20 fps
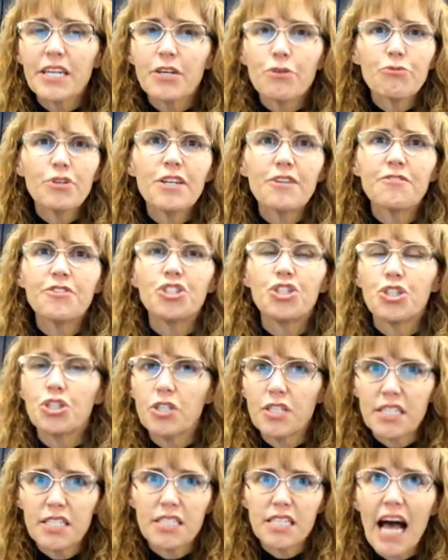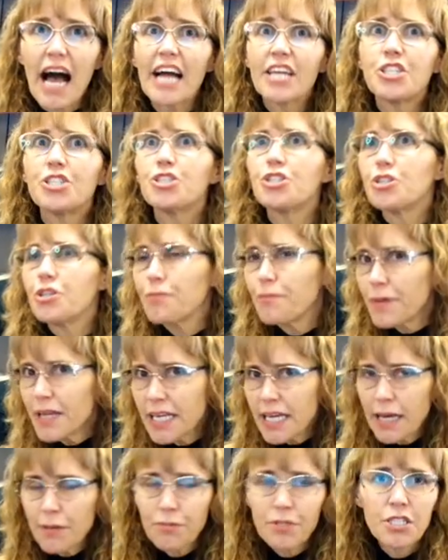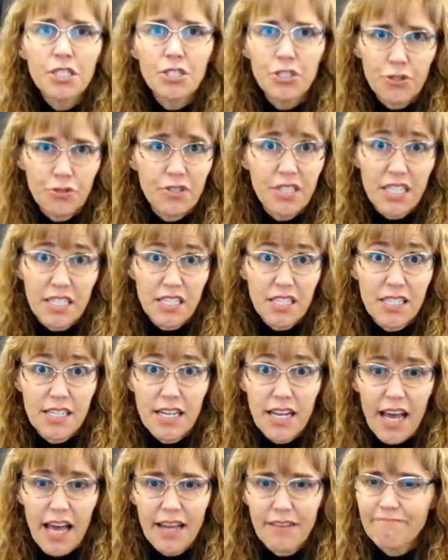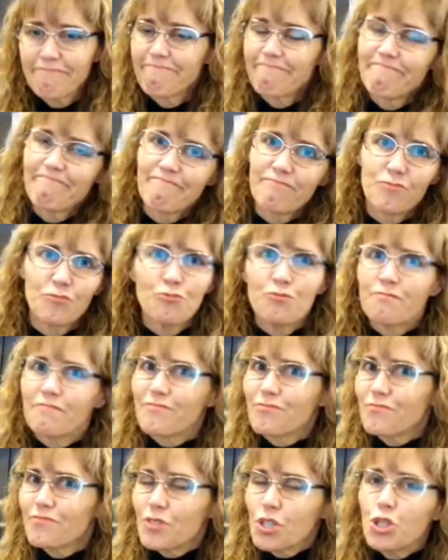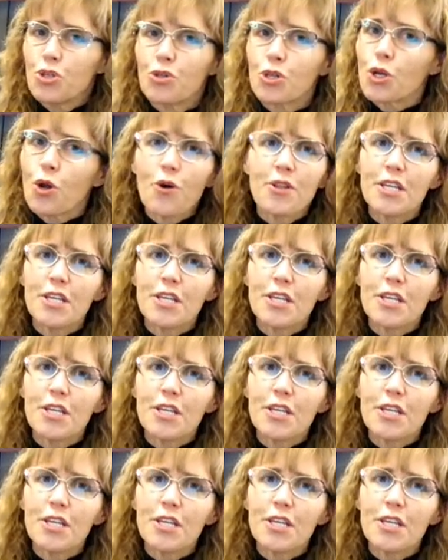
rid of shoulds. I should be able to do this today. You can only